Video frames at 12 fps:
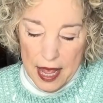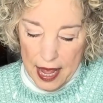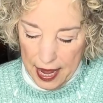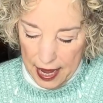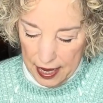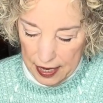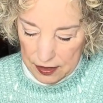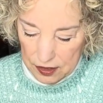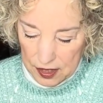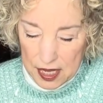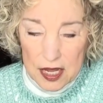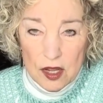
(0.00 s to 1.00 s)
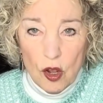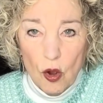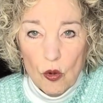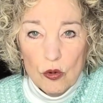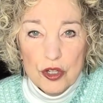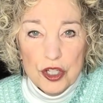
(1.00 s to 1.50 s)
and King
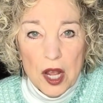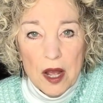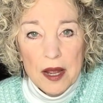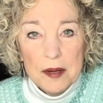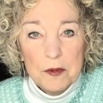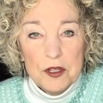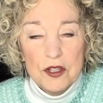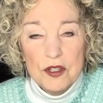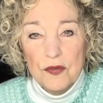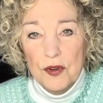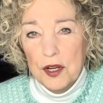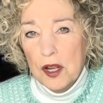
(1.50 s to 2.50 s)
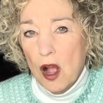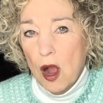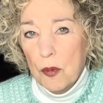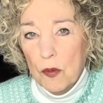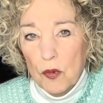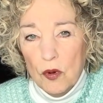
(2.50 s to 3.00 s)
Cole Shine, which is a very
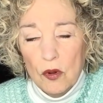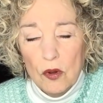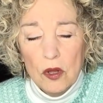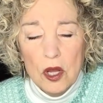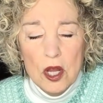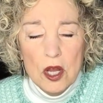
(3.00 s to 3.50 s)
comparable